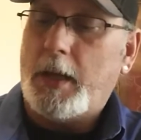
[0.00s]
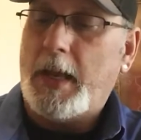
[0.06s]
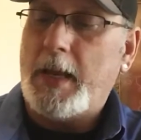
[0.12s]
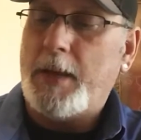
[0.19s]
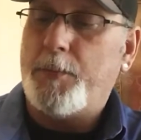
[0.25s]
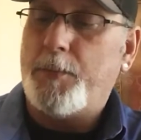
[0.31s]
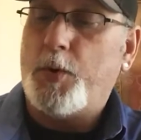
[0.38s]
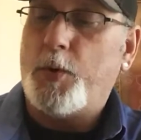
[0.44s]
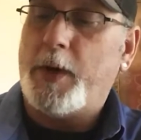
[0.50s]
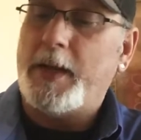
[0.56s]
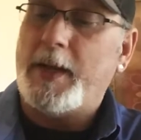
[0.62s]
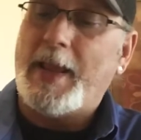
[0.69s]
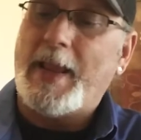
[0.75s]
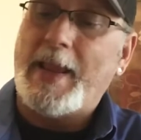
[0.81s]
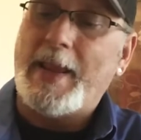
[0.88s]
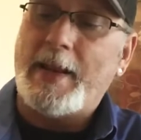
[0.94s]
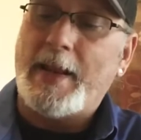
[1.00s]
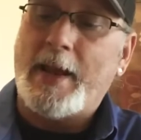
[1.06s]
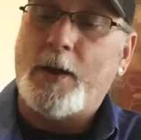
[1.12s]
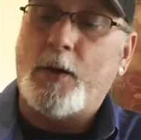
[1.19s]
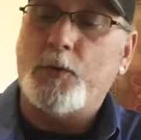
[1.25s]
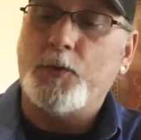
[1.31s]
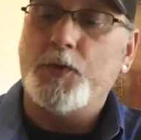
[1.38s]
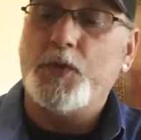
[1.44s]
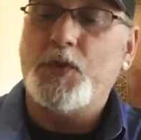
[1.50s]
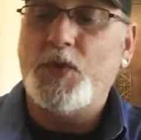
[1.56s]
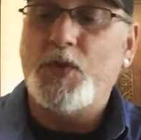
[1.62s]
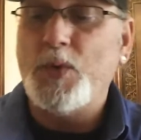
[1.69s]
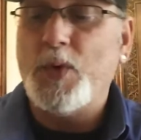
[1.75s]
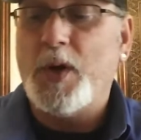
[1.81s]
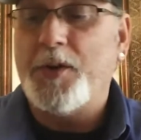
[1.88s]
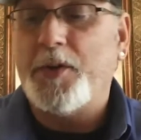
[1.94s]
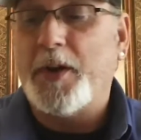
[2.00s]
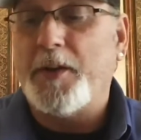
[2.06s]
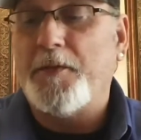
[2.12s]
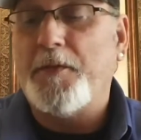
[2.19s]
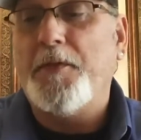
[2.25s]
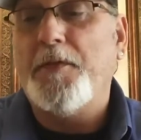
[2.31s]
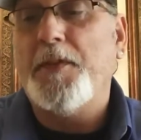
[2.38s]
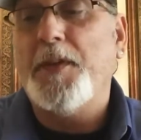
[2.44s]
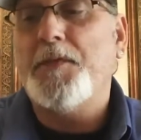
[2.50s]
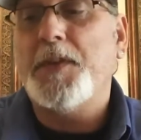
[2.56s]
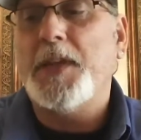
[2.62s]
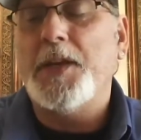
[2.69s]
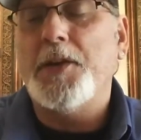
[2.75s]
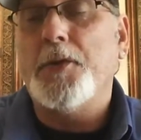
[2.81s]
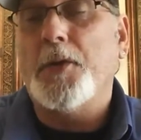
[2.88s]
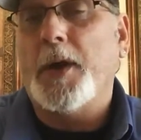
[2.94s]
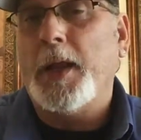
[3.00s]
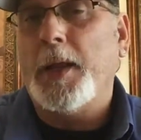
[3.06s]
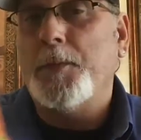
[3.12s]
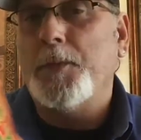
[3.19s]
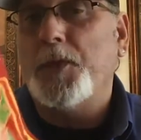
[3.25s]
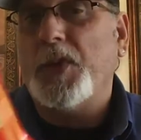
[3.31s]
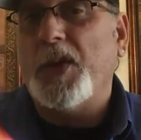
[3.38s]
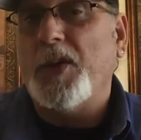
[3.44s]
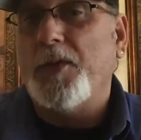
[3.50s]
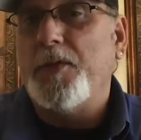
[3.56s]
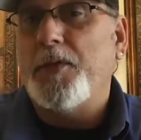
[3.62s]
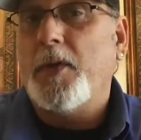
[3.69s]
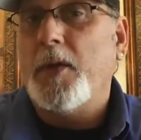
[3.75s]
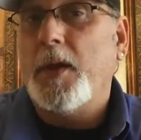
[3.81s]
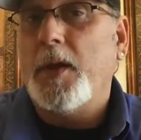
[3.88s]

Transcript: 8.8 ounce, 250 grams of